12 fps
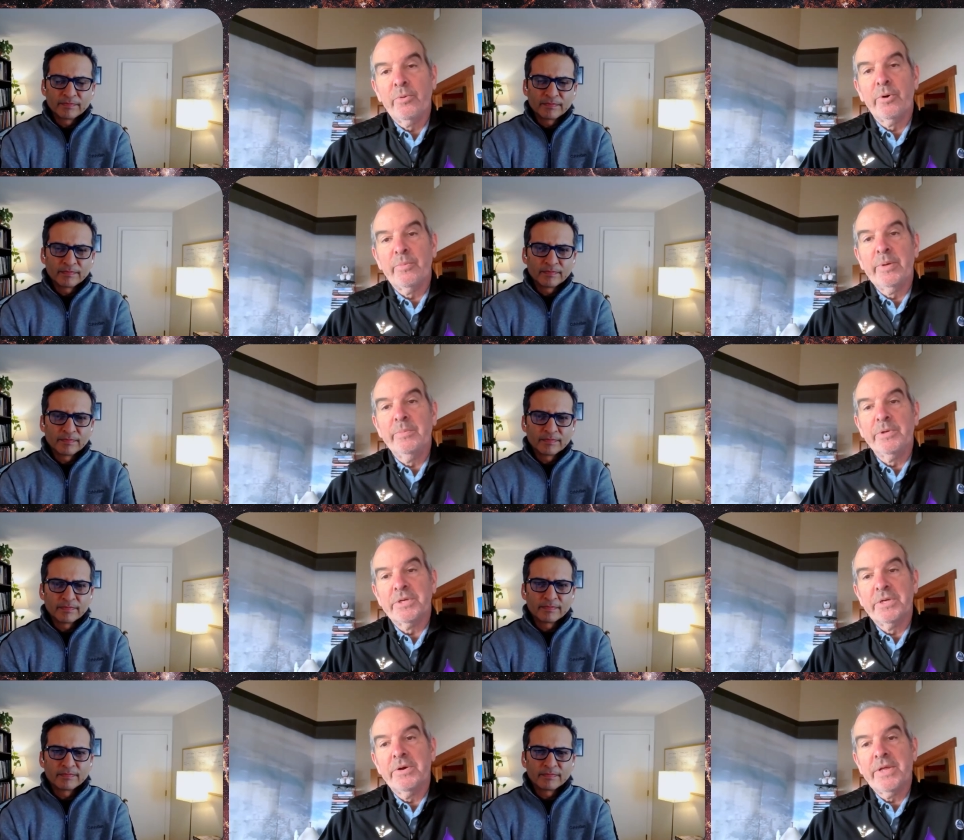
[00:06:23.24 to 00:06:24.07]
Speaker 1: more people
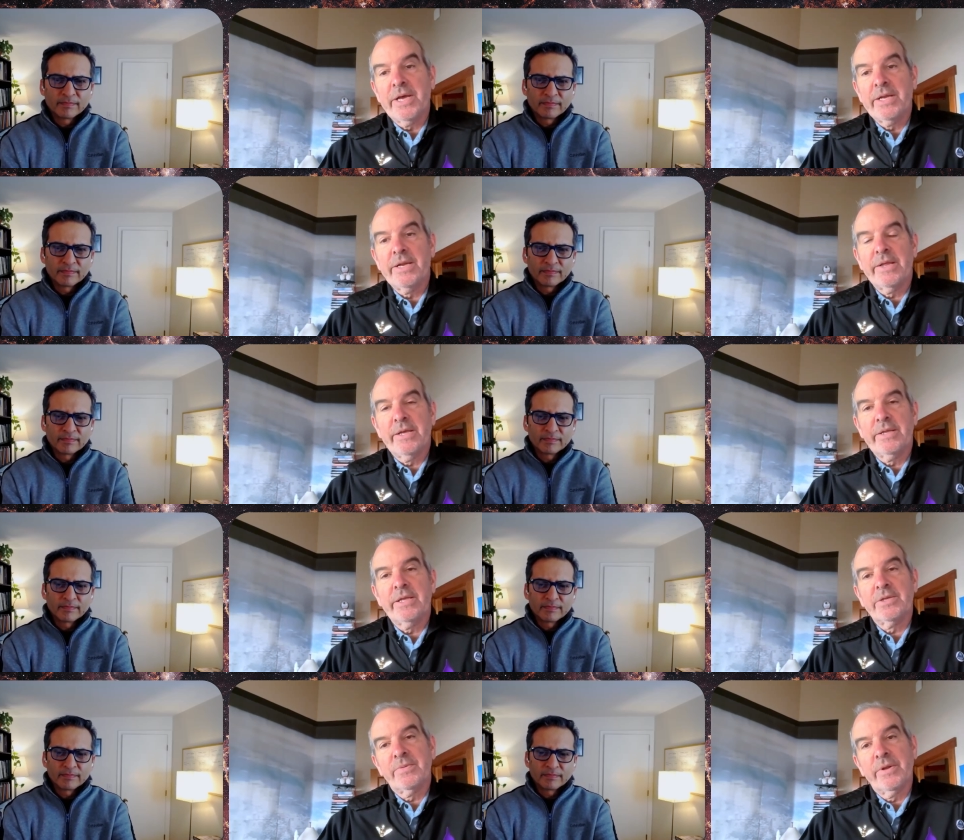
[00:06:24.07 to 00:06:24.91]
to know that. I think
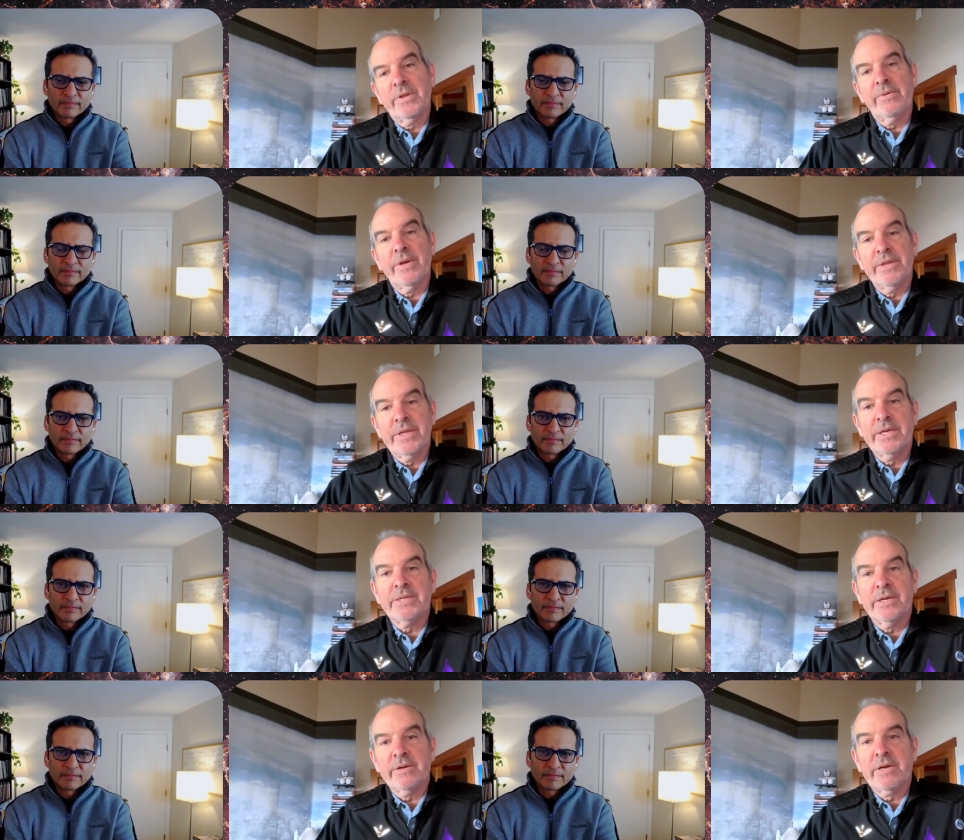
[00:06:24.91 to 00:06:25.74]
that's one of the great things
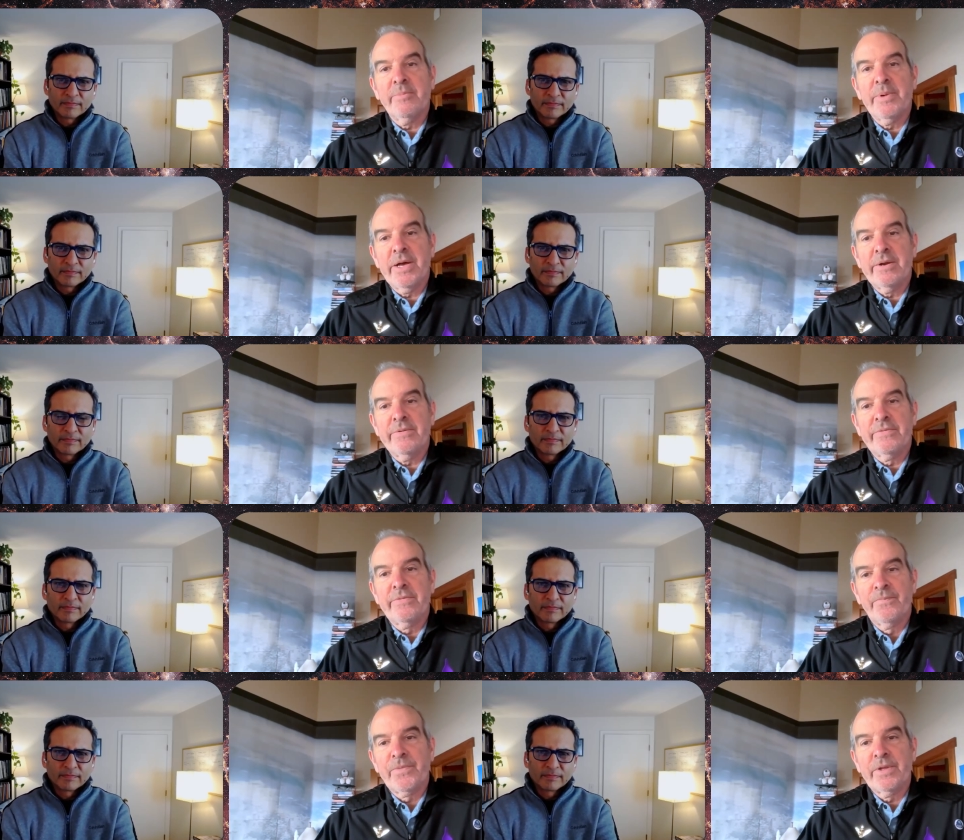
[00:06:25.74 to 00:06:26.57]
that'll come out of
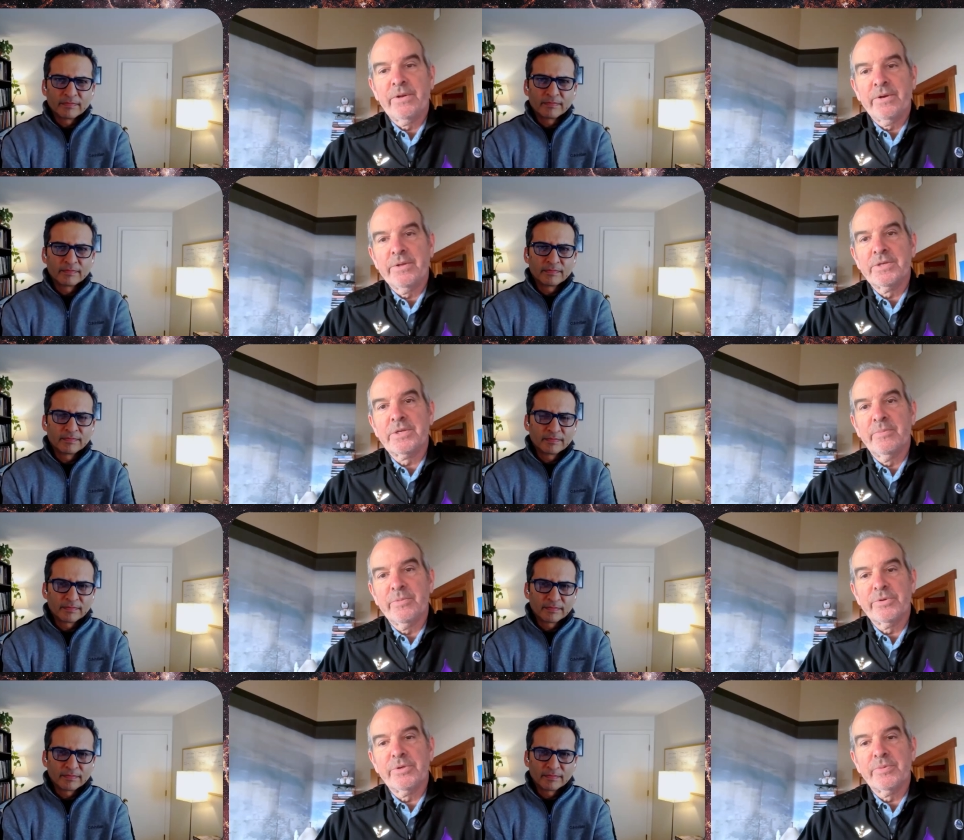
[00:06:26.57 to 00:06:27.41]
you know this
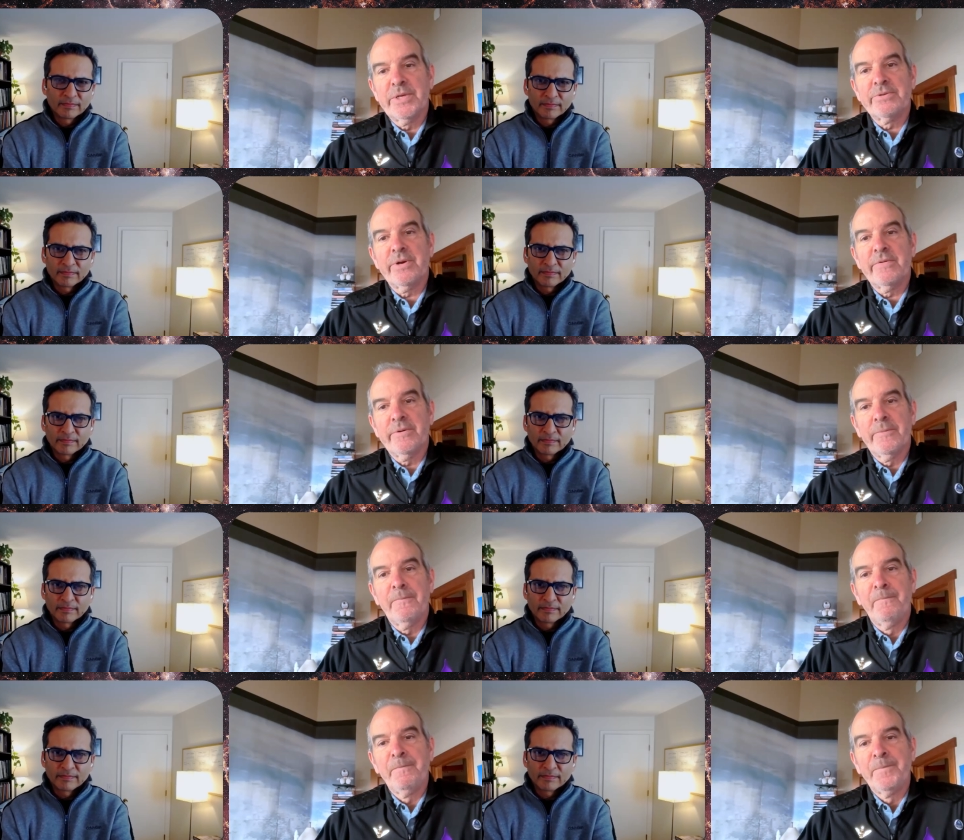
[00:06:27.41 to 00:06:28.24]
commercial space travel.
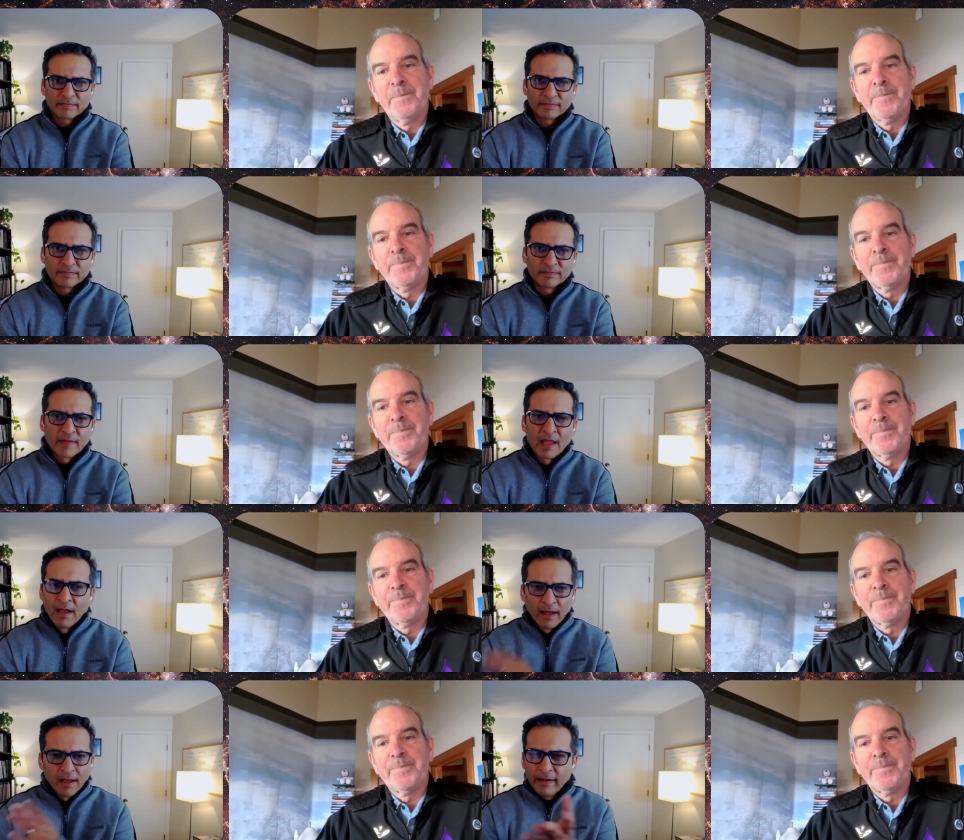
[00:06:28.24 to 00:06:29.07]

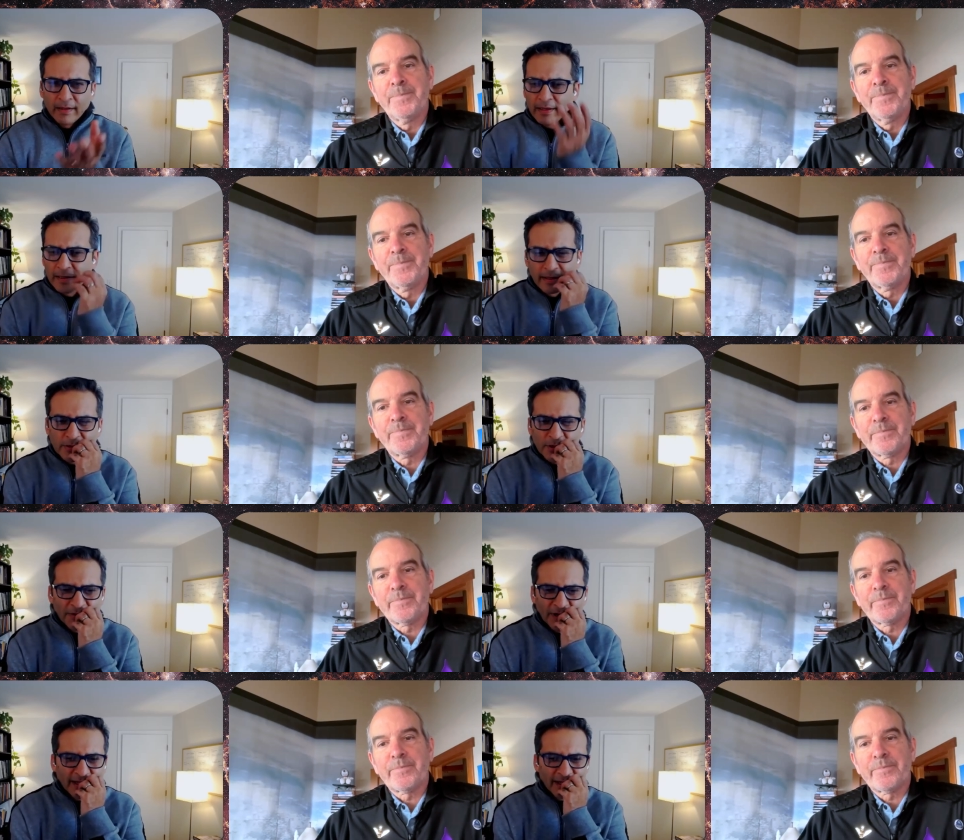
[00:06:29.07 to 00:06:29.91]
Speaker 2: And
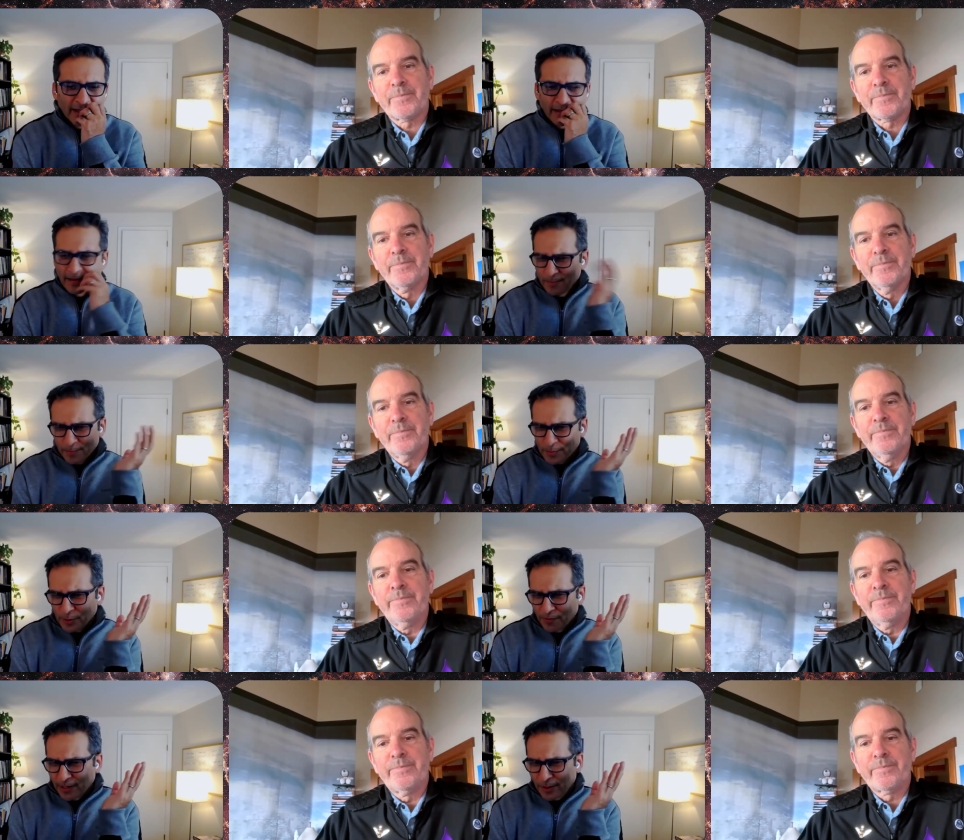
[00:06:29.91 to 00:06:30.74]
and so if I can
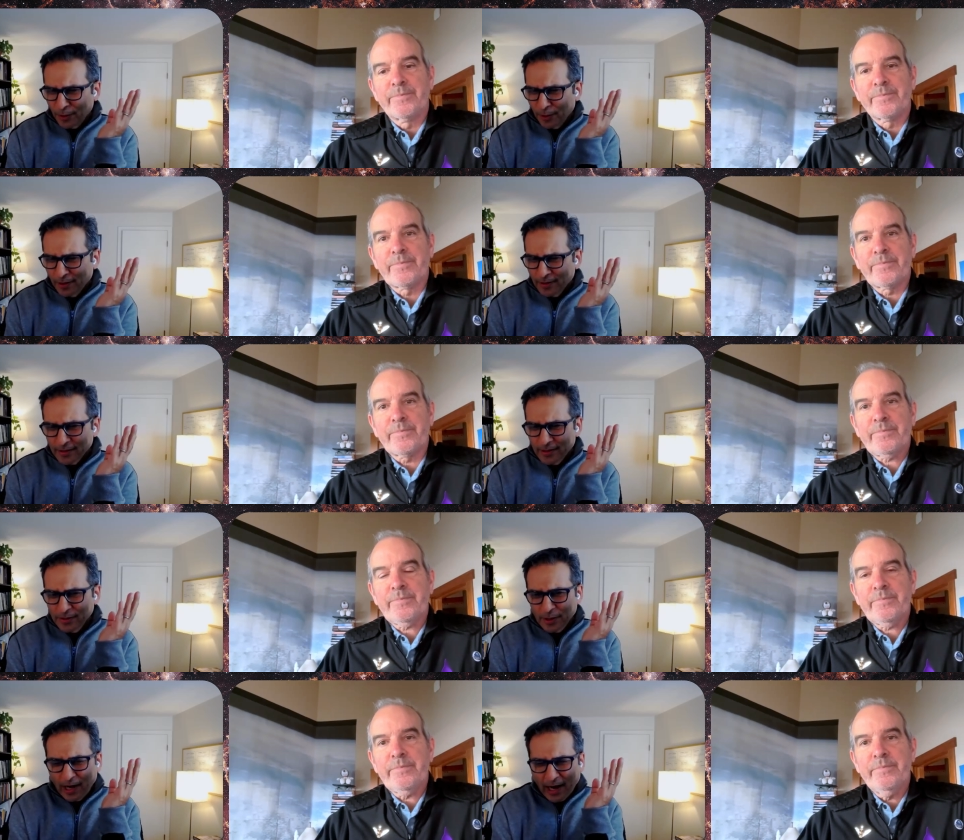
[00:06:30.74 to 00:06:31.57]
sort of like you know
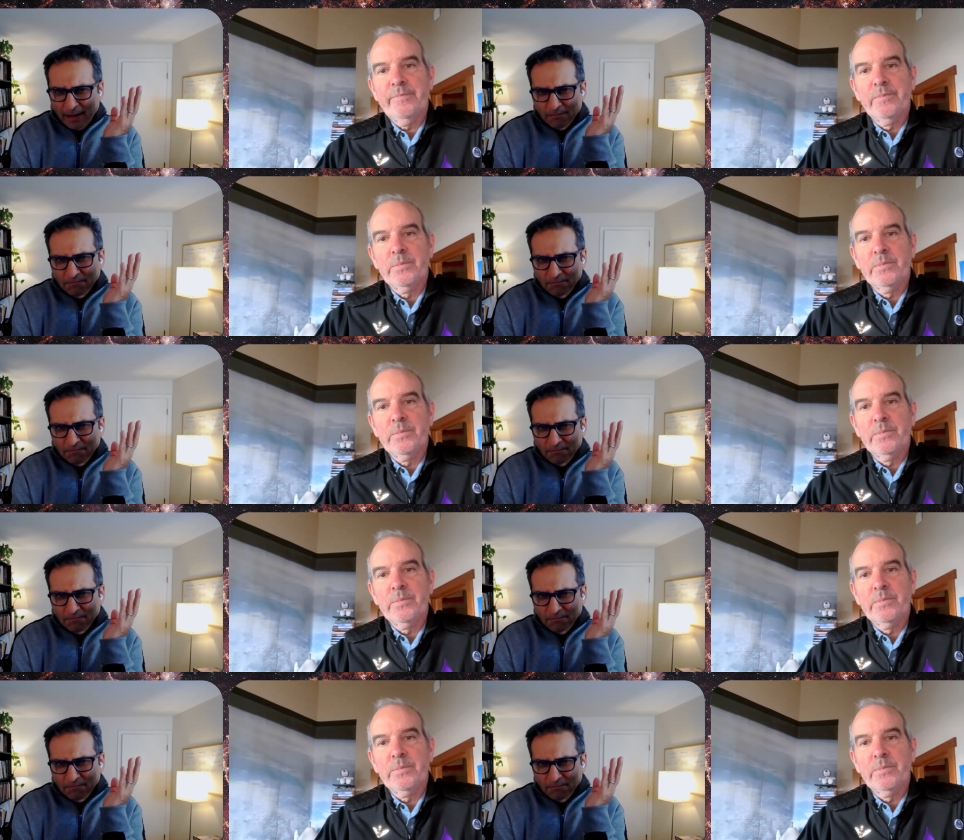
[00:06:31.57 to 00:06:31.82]
uh, as a,